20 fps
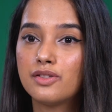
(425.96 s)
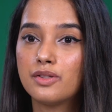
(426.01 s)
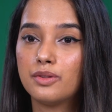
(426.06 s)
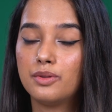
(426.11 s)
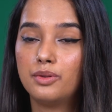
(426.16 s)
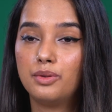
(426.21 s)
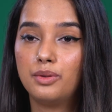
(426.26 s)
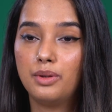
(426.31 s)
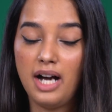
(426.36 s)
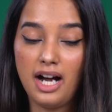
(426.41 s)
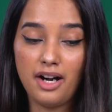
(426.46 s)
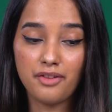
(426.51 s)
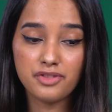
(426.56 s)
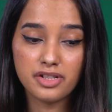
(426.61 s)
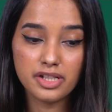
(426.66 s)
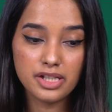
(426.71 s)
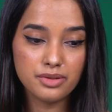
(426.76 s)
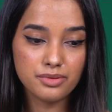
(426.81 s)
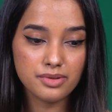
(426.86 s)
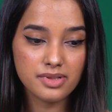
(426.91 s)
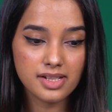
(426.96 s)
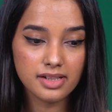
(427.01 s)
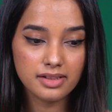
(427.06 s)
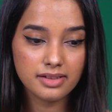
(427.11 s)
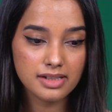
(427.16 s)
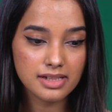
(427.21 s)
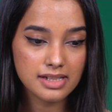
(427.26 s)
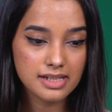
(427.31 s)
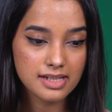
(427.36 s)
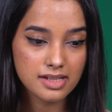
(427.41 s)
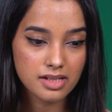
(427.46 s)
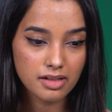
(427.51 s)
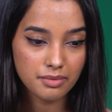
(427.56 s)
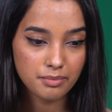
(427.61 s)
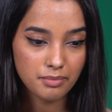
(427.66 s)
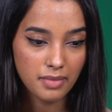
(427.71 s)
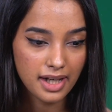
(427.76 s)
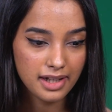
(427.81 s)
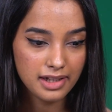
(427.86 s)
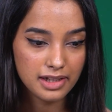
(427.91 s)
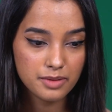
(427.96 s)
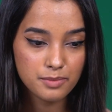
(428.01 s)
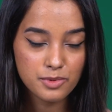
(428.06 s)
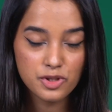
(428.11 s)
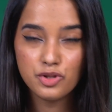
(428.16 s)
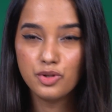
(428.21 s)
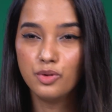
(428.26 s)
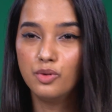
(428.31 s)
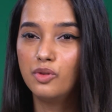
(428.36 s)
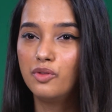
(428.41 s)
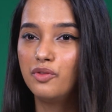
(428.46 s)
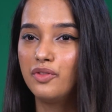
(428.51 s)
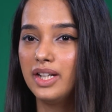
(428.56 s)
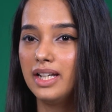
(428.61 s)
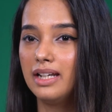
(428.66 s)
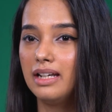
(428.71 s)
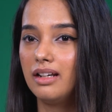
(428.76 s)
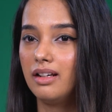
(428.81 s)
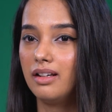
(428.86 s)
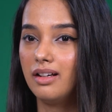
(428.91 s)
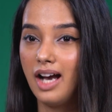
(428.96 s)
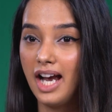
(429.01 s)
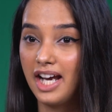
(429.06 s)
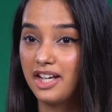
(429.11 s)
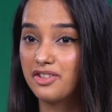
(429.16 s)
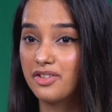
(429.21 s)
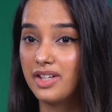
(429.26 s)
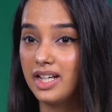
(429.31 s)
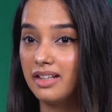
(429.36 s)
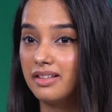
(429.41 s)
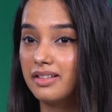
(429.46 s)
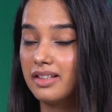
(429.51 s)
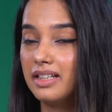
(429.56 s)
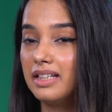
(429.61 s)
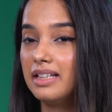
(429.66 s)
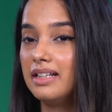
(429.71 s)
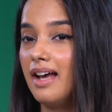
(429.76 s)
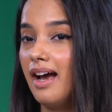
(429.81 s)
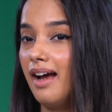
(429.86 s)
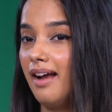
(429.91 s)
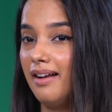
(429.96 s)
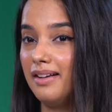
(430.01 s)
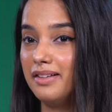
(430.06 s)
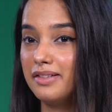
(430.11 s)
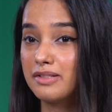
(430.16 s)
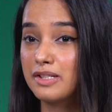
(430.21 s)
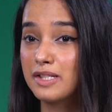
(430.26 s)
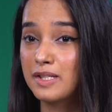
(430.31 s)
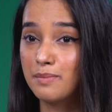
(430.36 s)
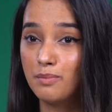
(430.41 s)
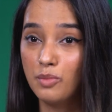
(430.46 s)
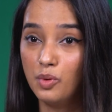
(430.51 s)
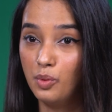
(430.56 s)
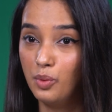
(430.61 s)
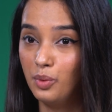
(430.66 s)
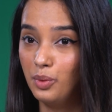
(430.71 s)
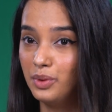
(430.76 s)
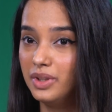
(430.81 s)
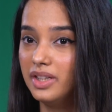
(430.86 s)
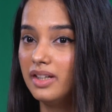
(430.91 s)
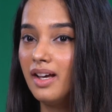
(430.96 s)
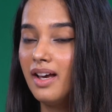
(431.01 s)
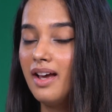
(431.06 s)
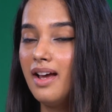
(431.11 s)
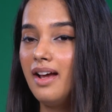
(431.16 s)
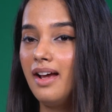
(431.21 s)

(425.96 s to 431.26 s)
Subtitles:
So after using this, my lips do feel hydrated and smooth.